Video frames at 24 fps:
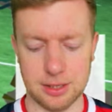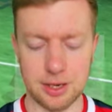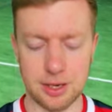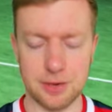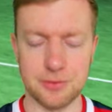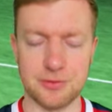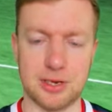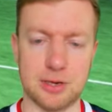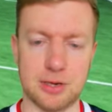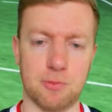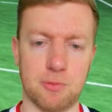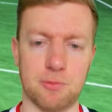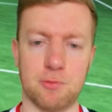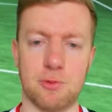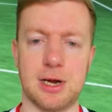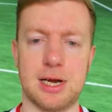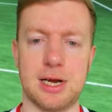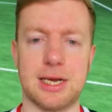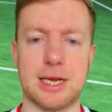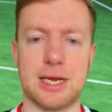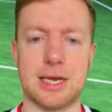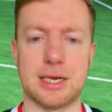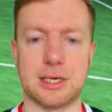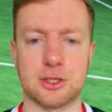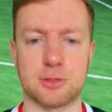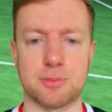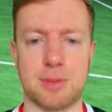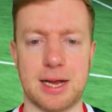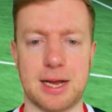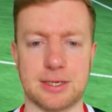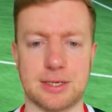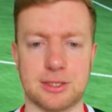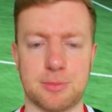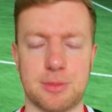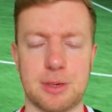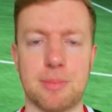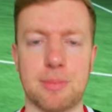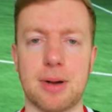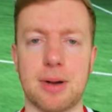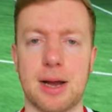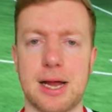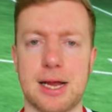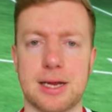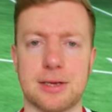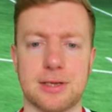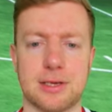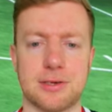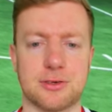Didn't really expect to be
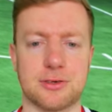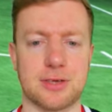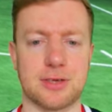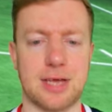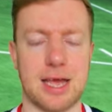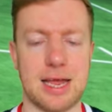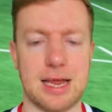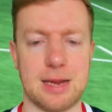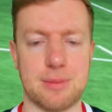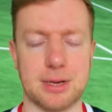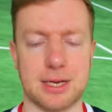playing this game